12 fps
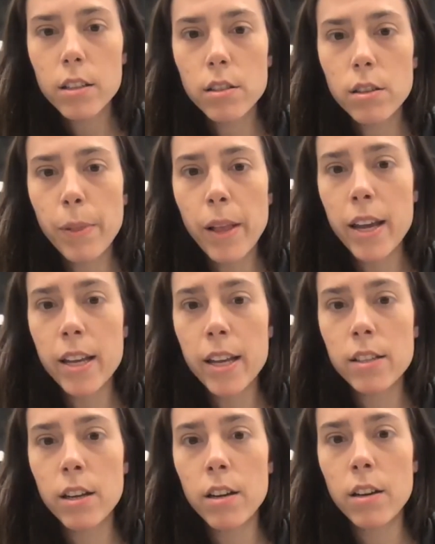Supply
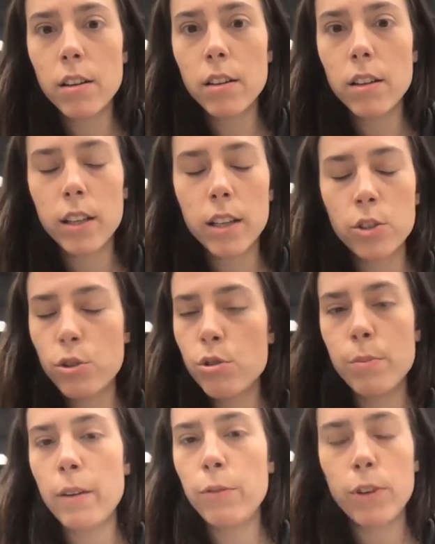is,
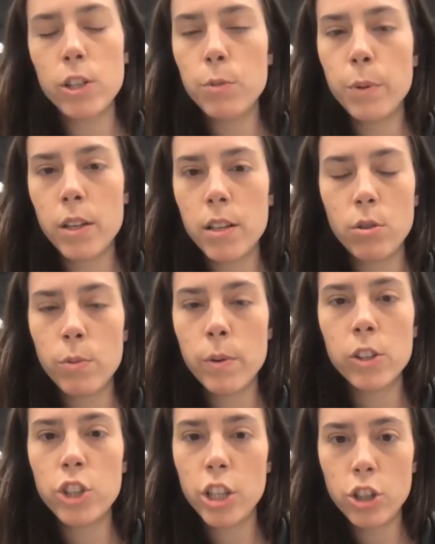excuse my French, but it's a
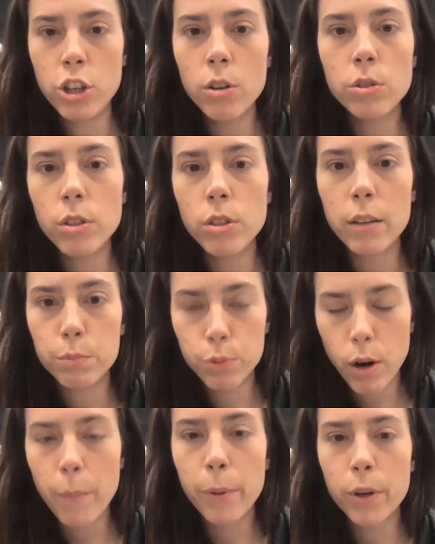real shit show to get
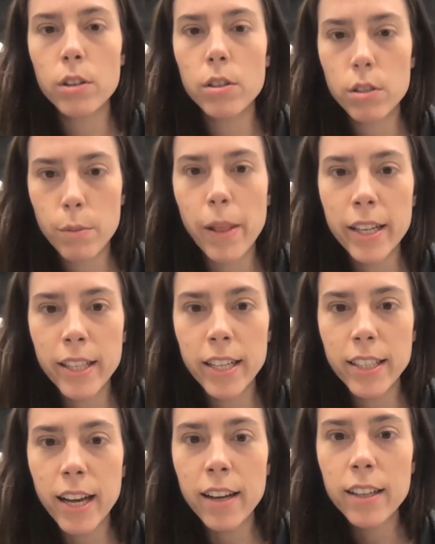proper supply
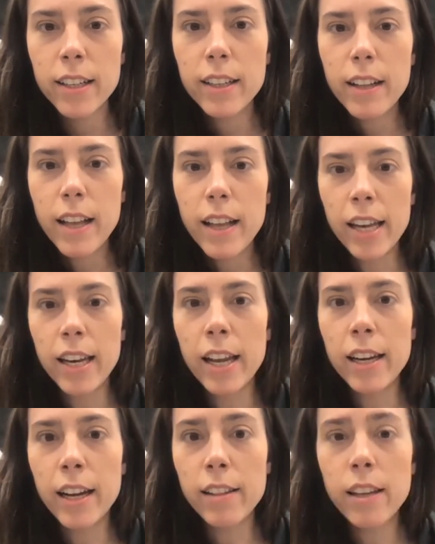data.
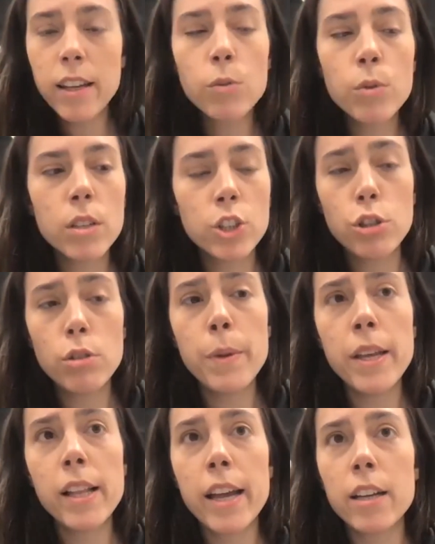And I think it should
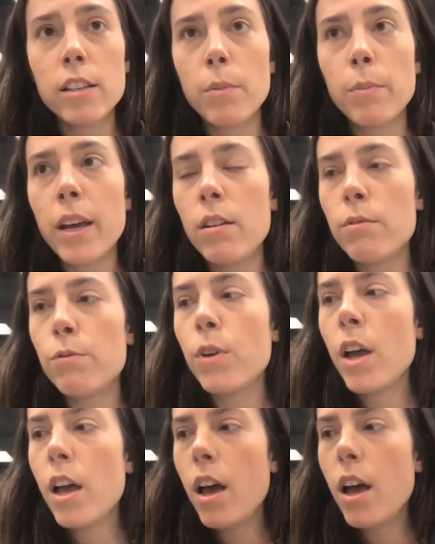be like some kind of
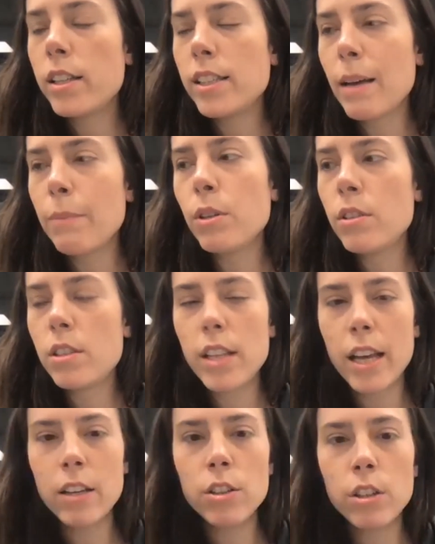accepted
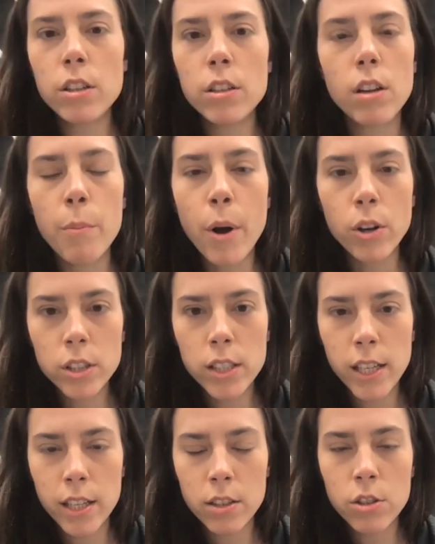standard amongst
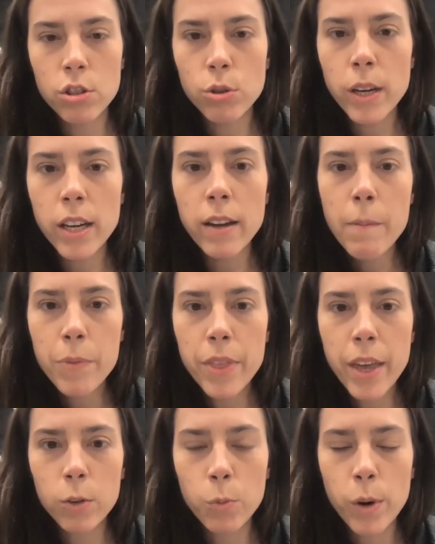the industry
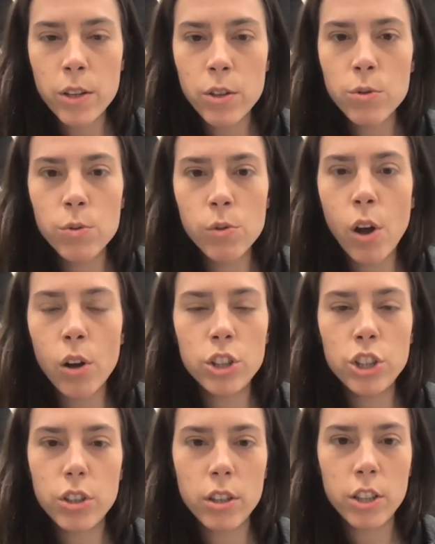that when you
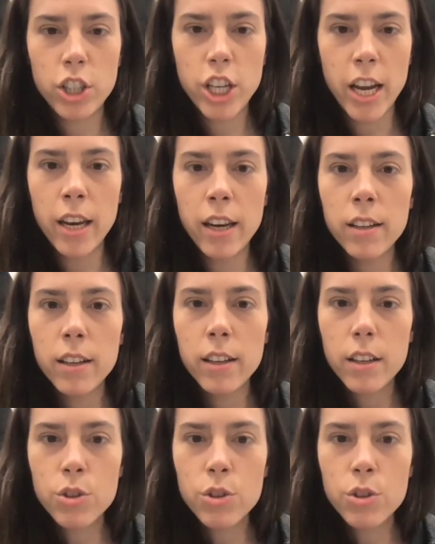launch a chain,